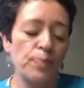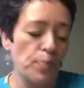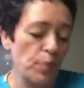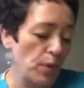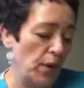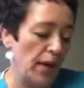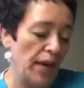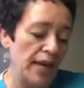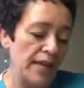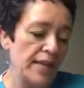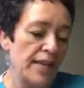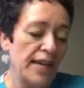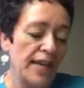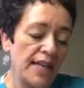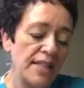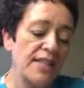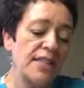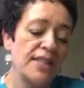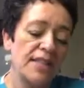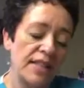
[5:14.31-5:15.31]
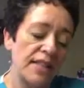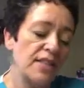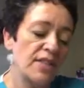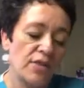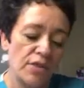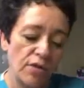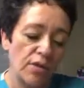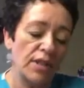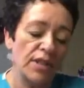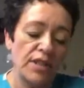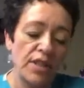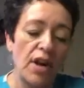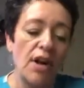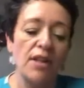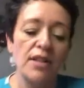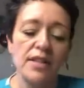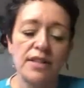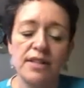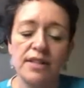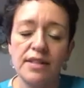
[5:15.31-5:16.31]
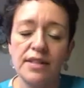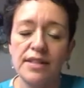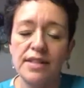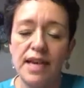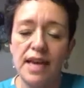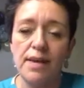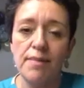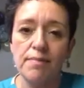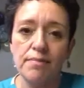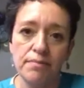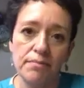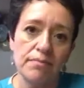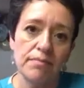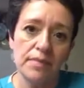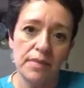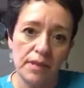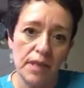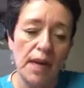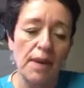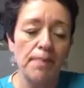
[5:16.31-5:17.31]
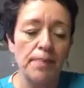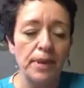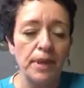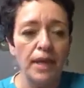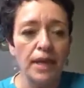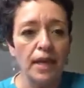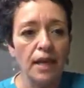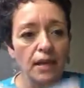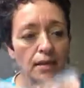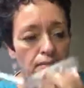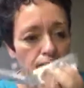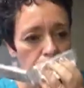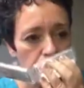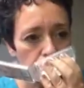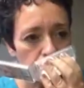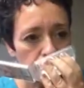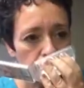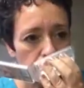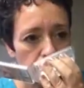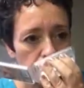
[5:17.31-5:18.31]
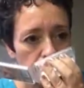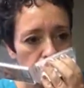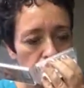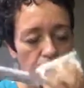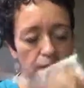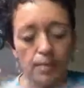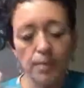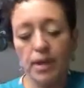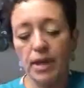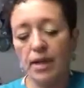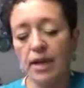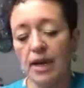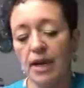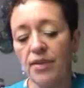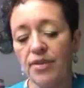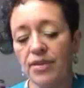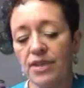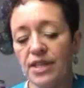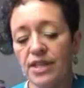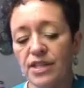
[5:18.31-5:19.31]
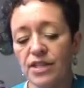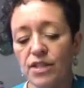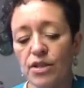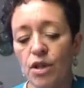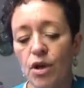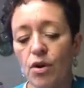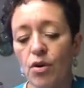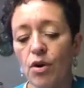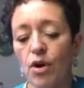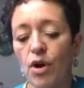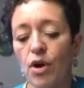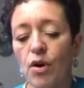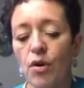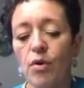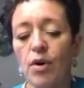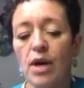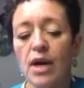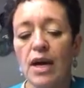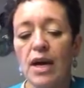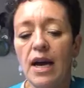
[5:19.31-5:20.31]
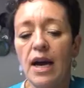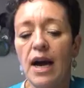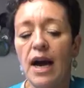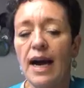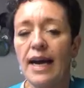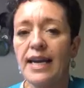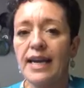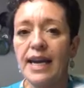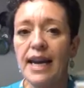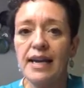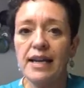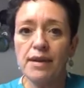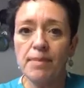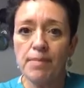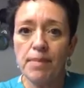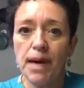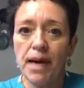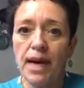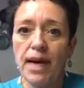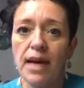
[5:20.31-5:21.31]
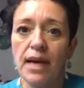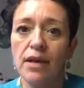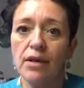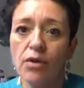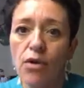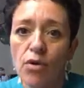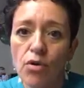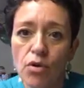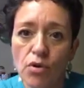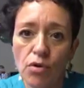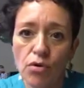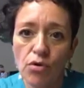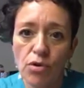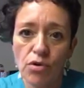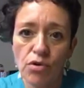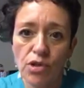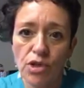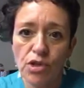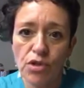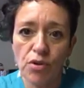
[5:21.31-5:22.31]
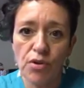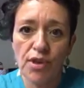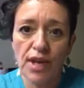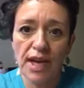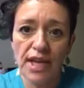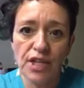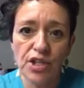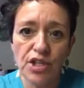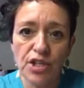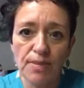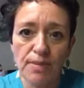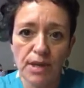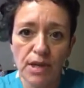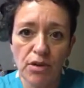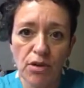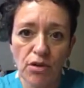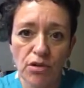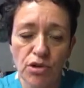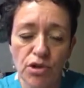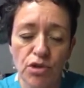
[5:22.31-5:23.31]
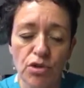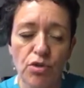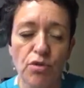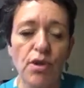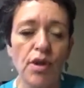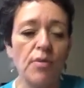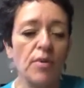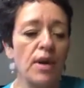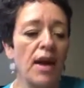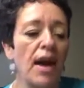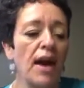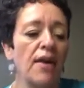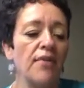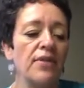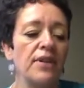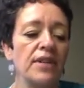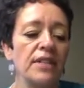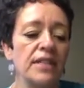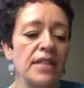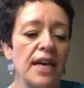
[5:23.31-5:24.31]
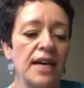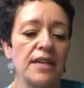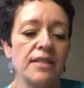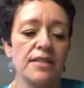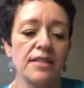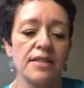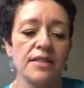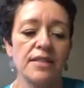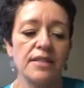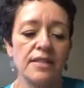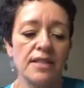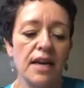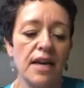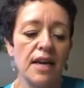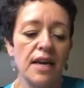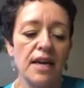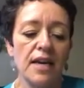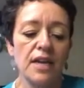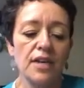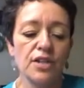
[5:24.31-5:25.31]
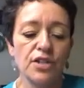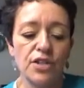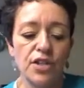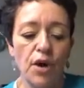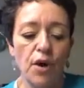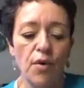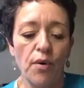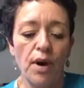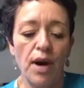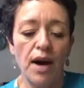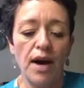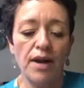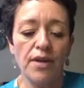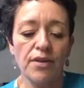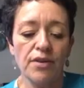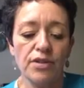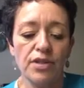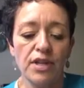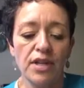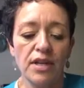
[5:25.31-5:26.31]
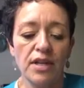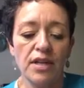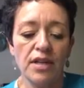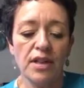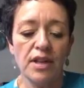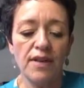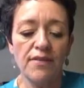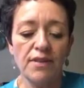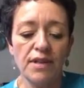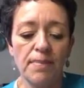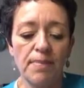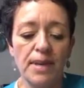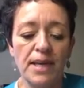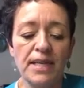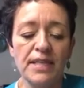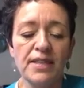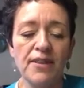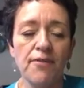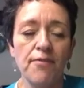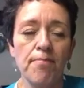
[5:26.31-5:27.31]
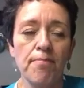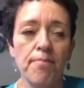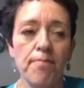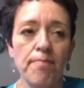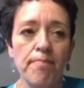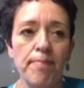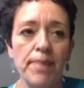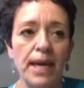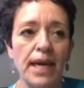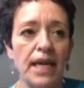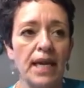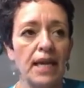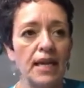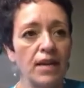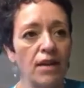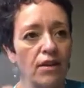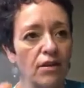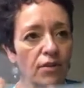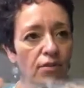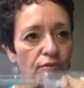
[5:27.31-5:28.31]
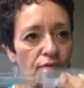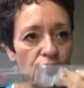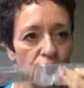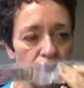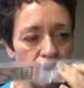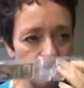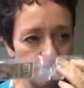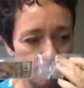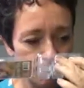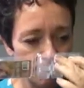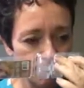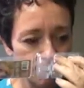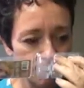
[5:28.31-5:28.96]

brand, I guess it's all in the same company. But this logo, I get at my local grocery store, the H-E-B grocery store that we have in Texas. So there's a lovely piece of bacon on the front,